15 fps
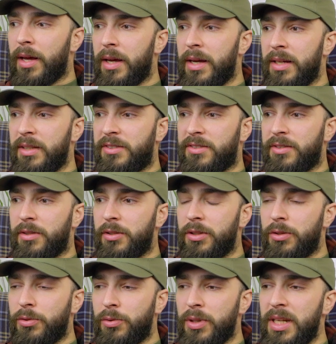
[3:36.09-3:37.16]
is
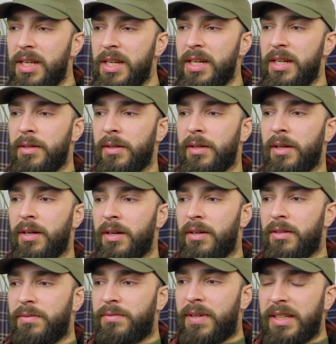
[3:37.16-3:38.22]
really
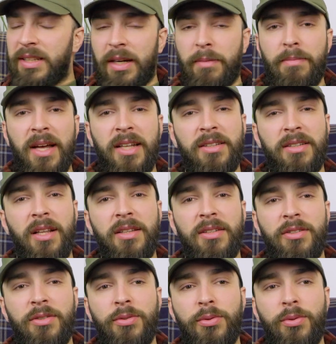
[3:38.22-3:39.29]
fundamental
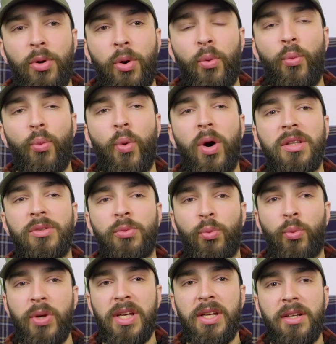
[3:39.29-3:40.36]
to what
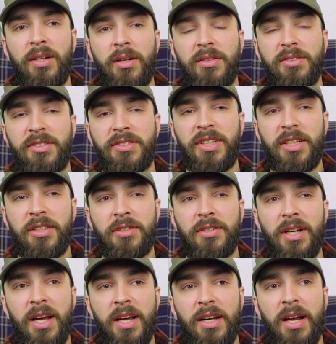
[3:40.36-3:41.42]
we
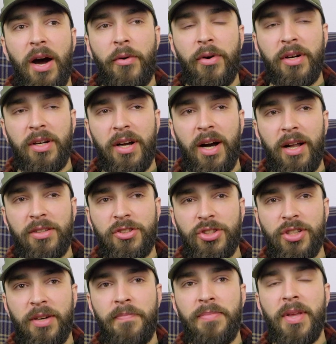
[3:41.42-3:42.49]
consider in our
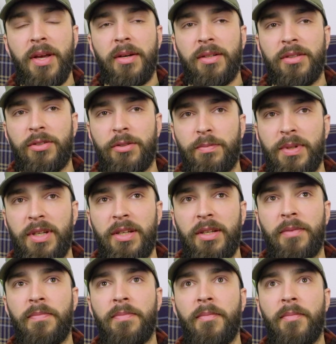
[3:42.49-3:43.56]
culture to be
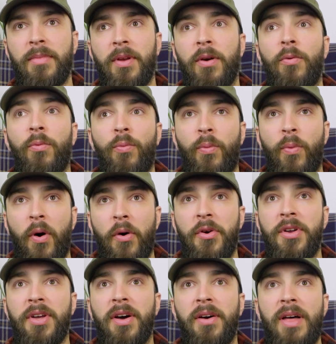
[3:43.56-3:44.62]

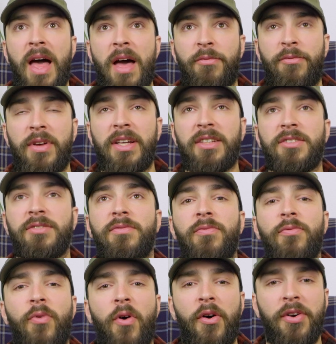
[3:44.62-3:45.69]
warrior ethics,
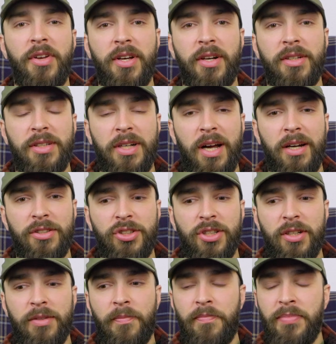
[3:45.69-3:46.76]
warrior culture.
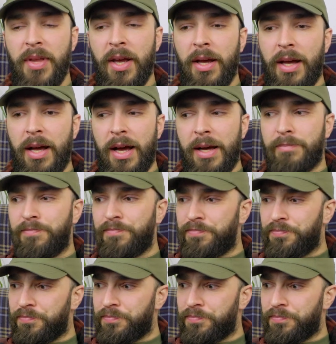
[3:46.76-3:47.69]
Um,